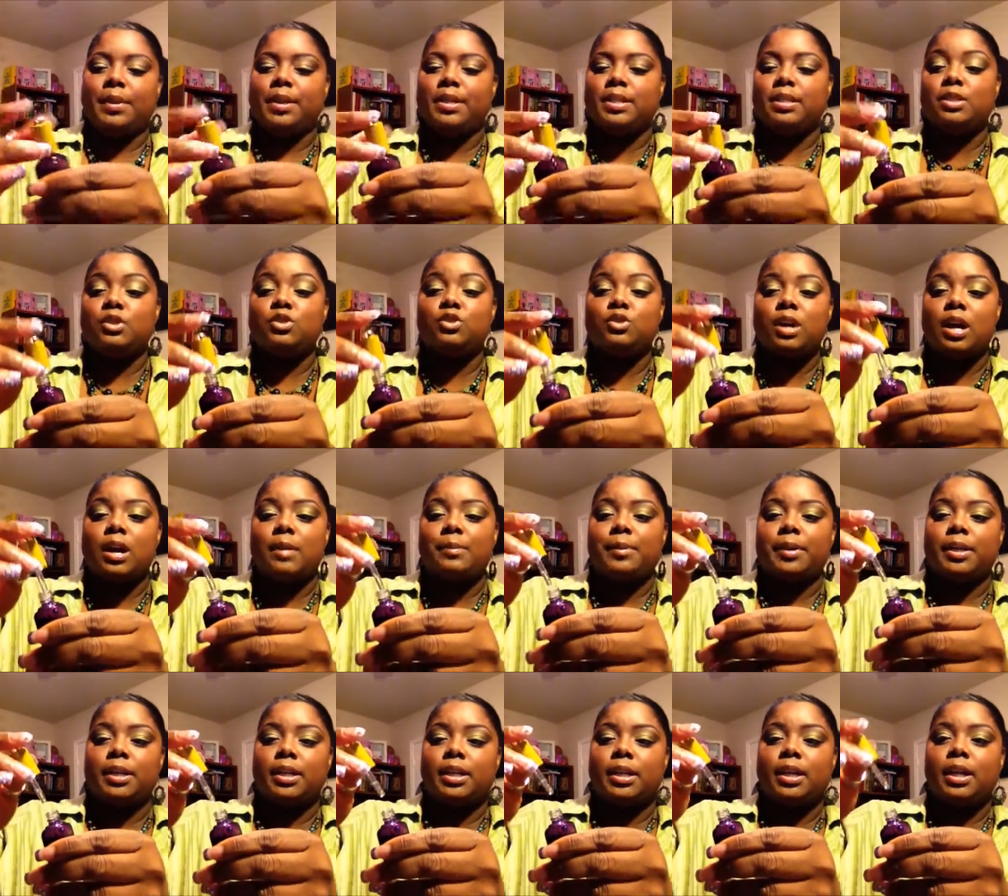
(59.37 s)
It's a
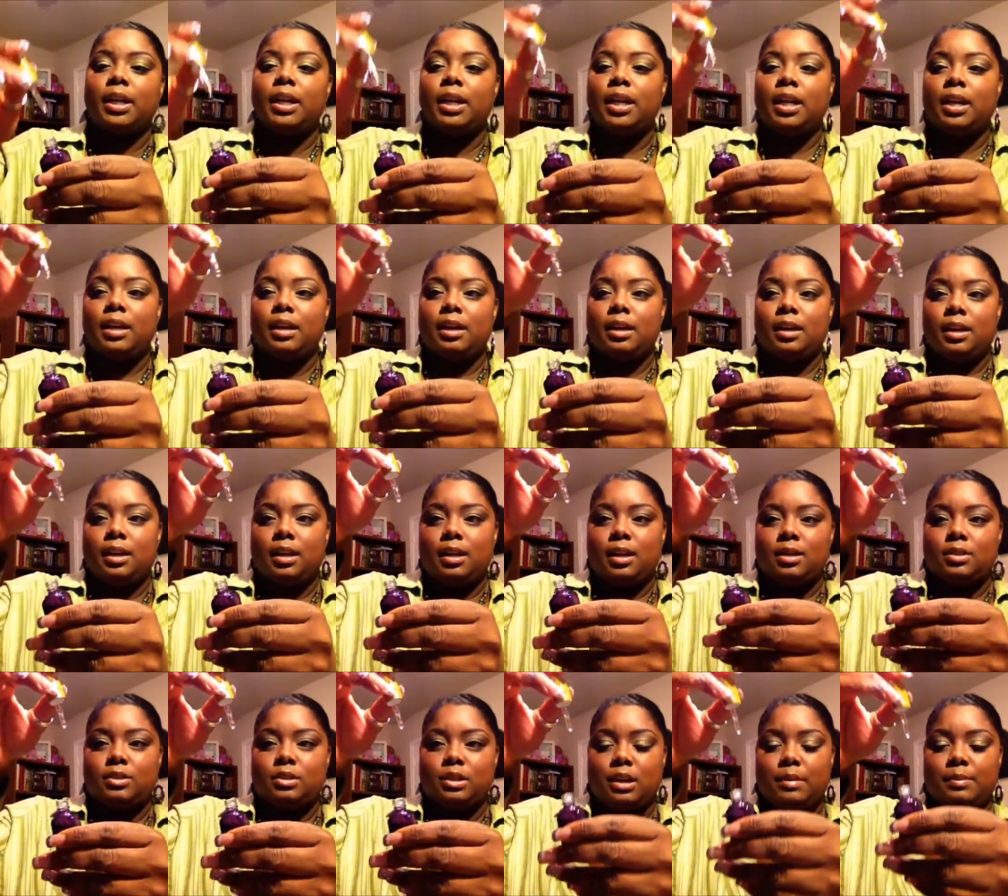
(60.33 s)
dropper,
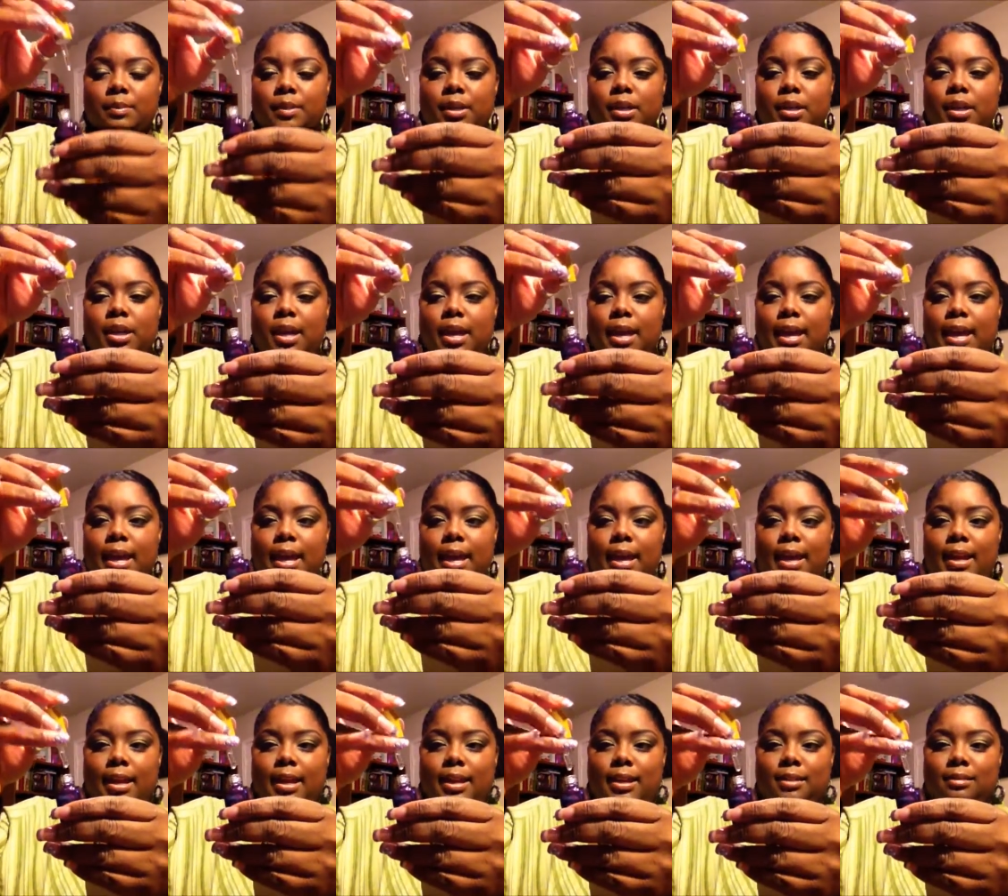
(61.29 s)

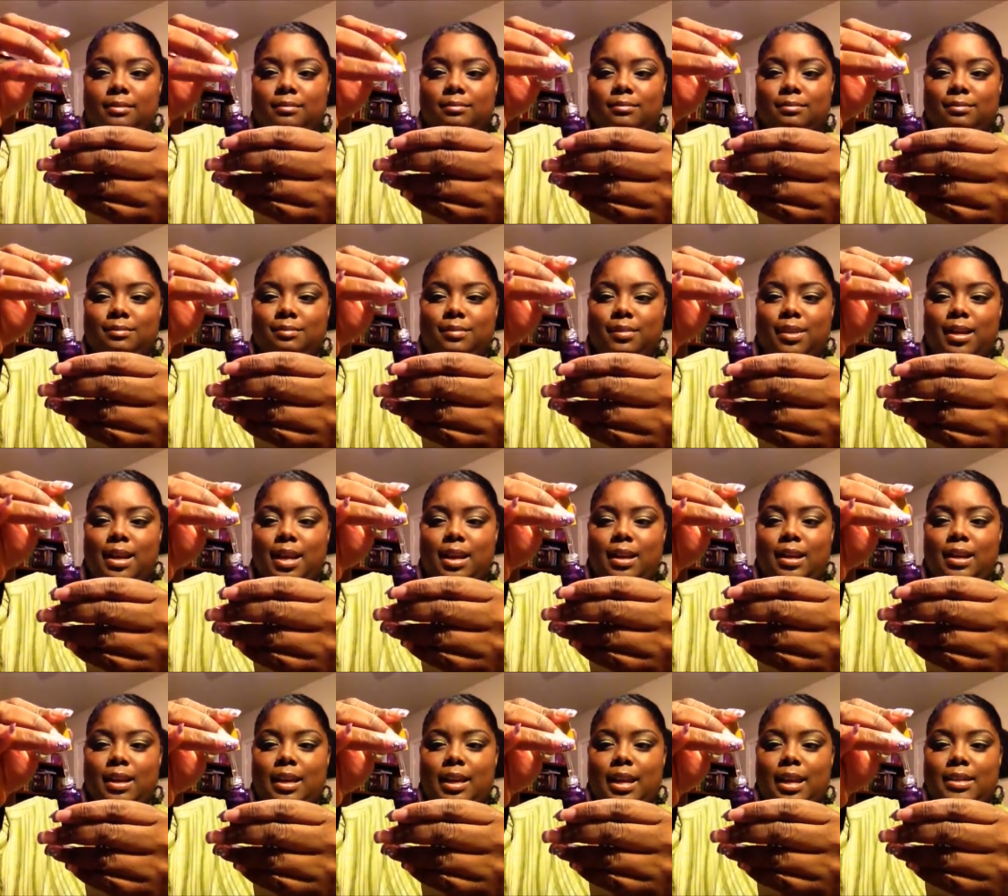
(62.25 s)
and it
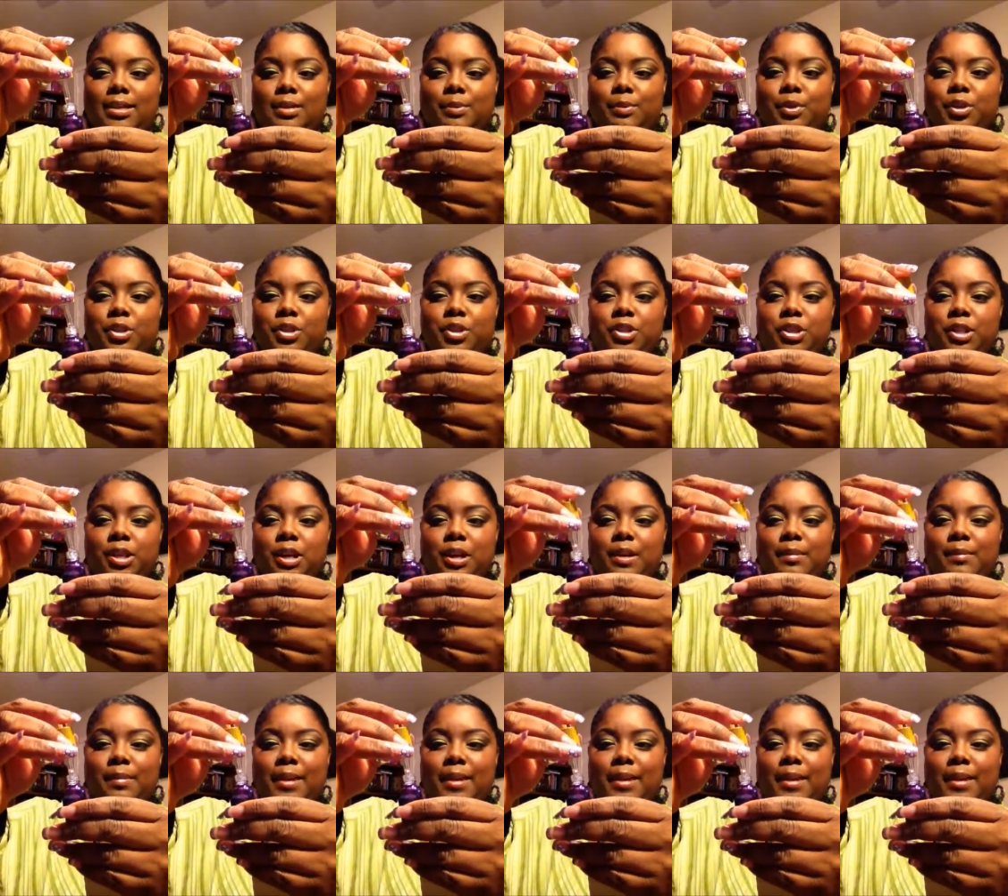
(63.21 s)
has a push top.